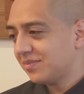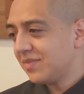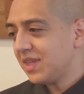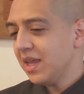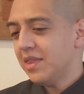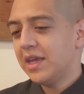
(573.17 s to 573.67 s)

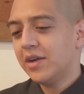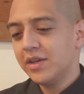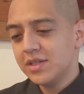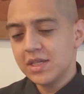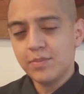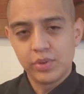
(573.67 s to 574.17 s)
there
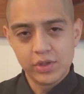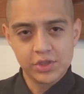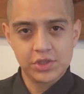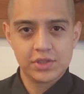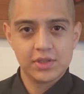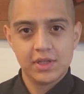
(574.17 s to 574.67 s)
is a
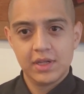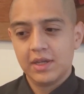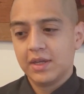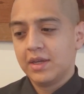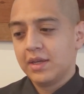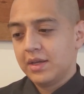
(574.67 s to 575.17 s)
push
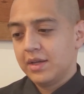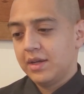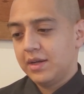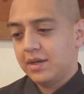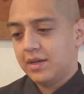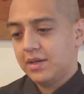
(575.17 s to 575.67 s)

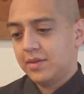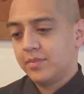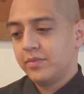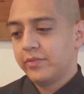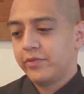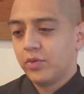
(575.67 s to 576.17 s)

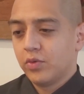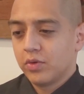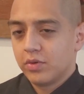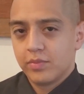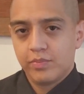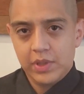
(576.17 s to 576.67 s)

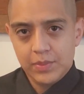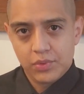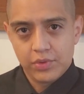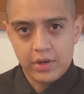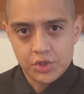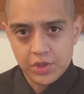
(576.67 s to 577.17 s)
for people
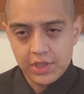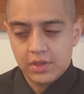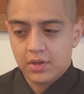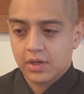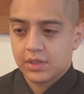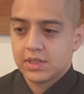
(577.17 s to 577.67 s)
that are trained in
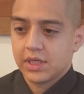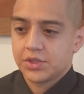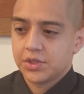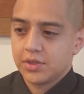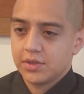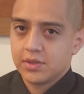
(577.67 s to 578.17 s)

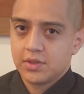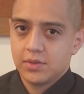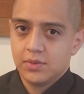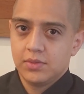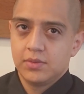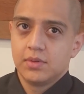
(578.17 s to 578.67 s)
architecture
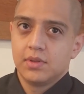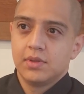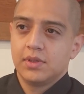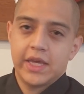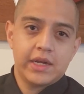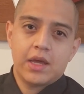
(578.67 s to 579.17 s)
to
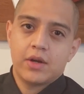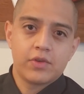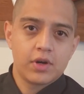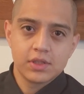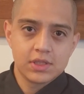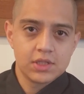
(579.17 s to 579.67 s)
get out of
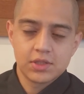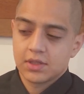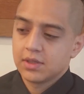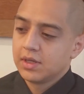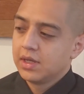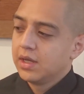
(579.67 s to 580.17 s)
architecture.
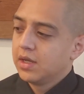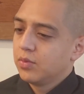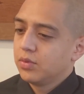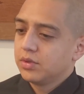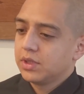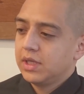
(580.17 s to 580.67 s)

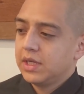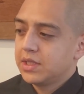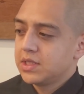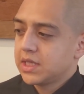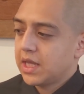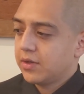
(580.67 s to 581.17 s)
When looking at these
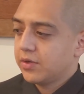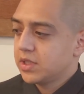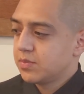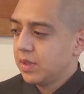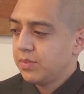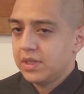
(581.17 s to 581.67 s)
salaries,
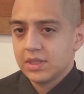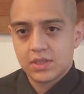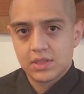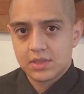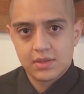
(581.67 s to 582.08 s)
maybe it's just,